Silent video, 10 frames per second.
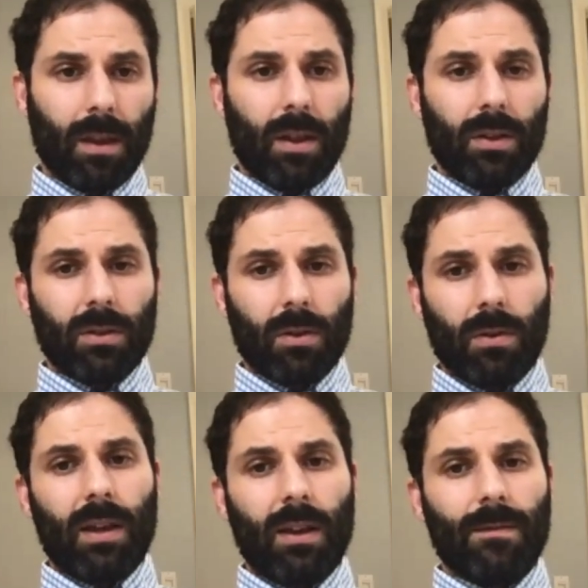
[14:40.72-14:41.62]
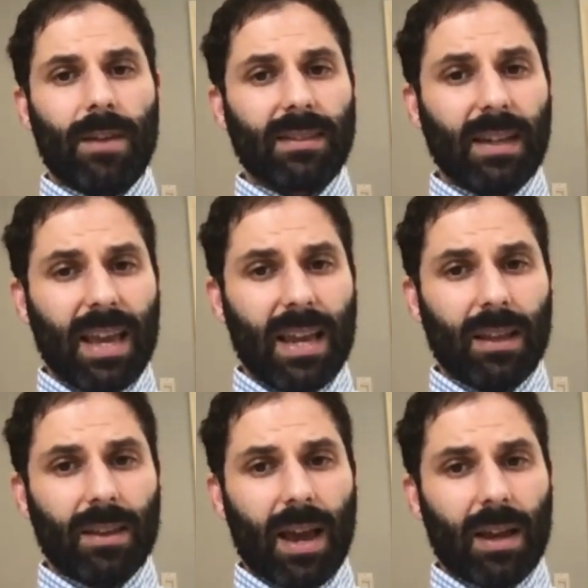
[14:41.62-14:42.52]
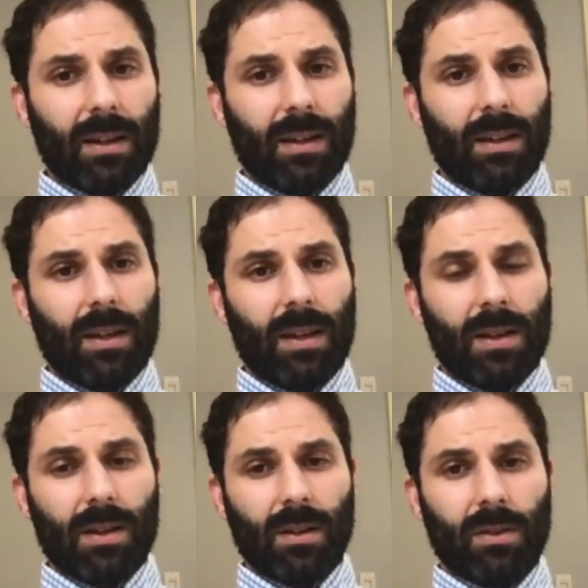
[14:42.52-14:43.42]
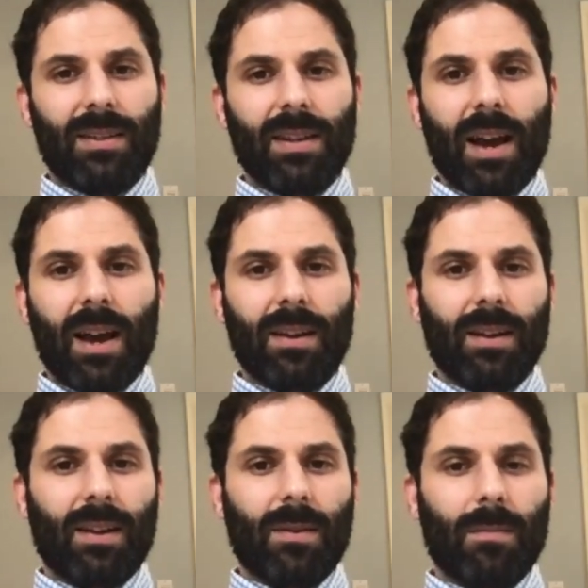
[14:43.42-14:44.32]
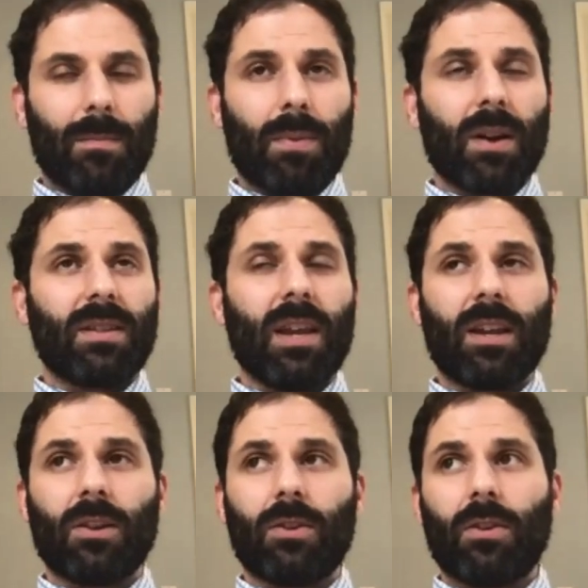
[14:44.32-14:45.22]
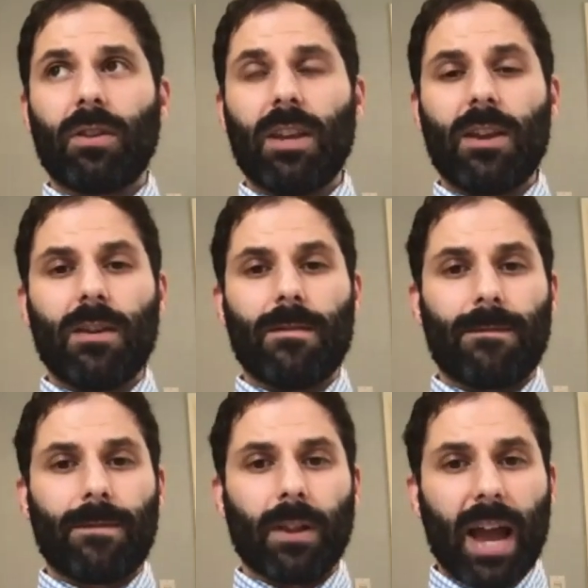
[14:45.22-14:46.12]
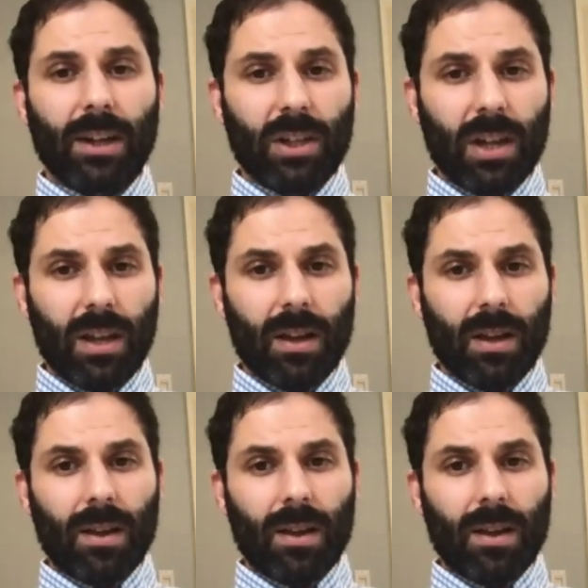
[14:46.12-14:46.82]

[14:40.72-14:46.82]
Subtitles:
So investigating that is not particularly flashy,